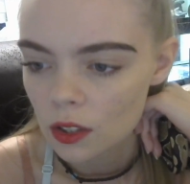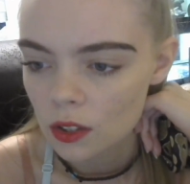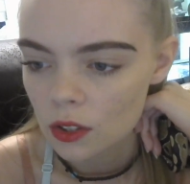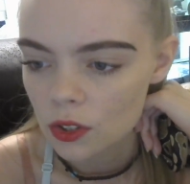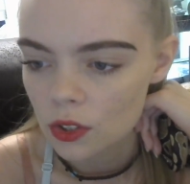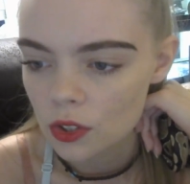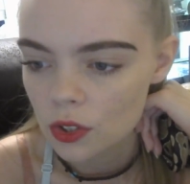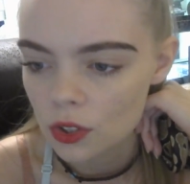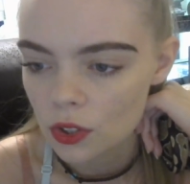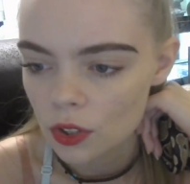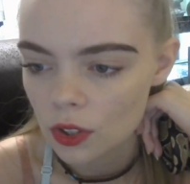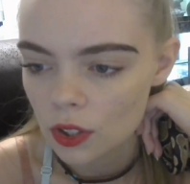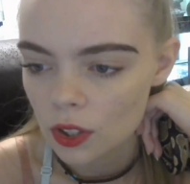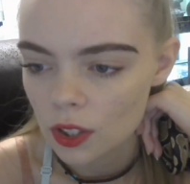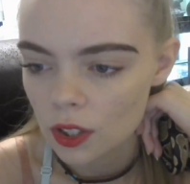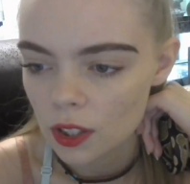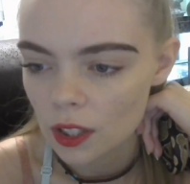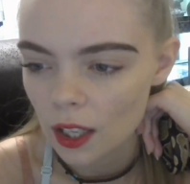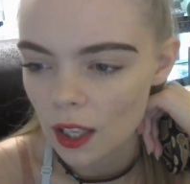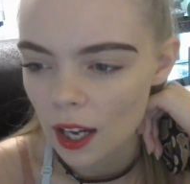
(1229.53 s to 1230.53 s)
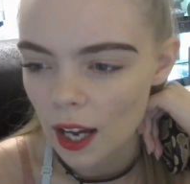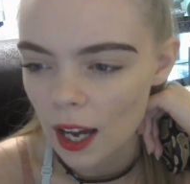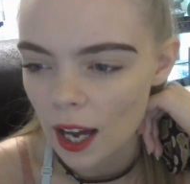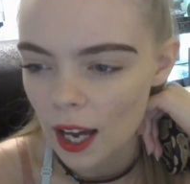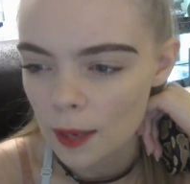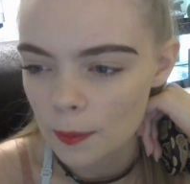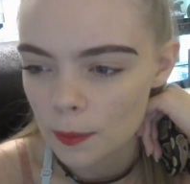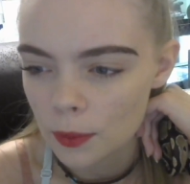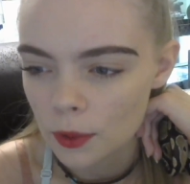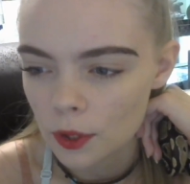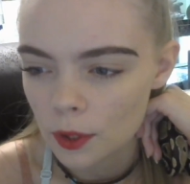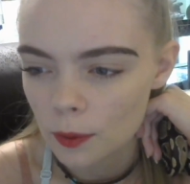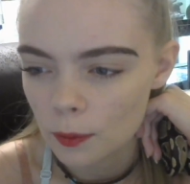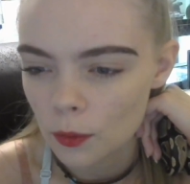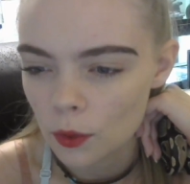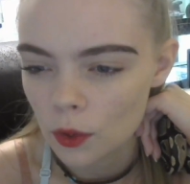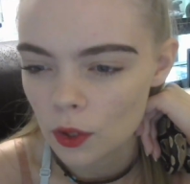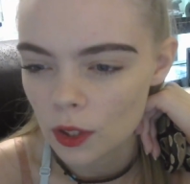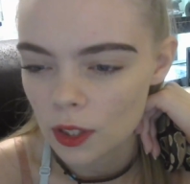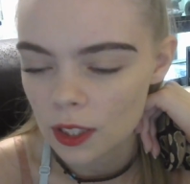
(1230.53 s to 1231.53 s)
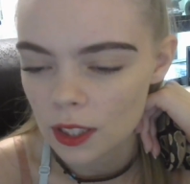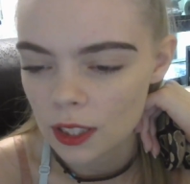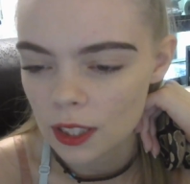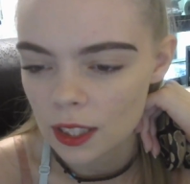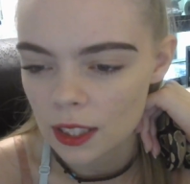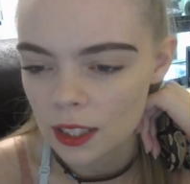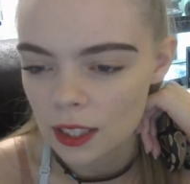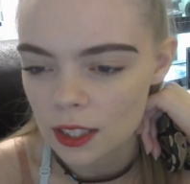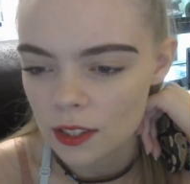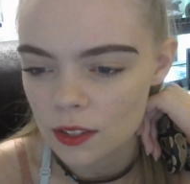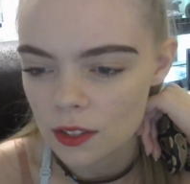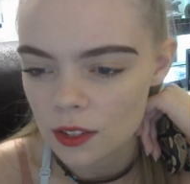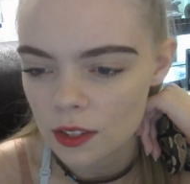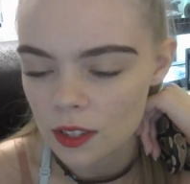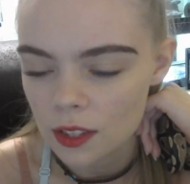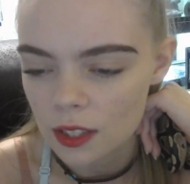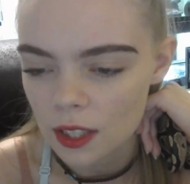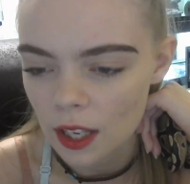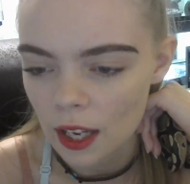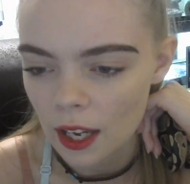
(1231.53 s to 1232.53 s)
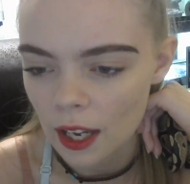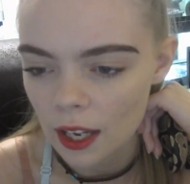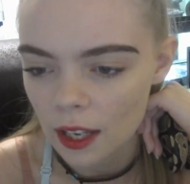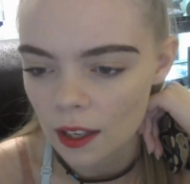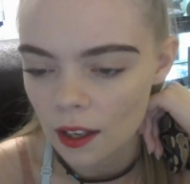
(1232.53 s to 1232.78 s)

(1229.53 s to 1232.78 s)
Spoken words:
Should I put more heat into the tank?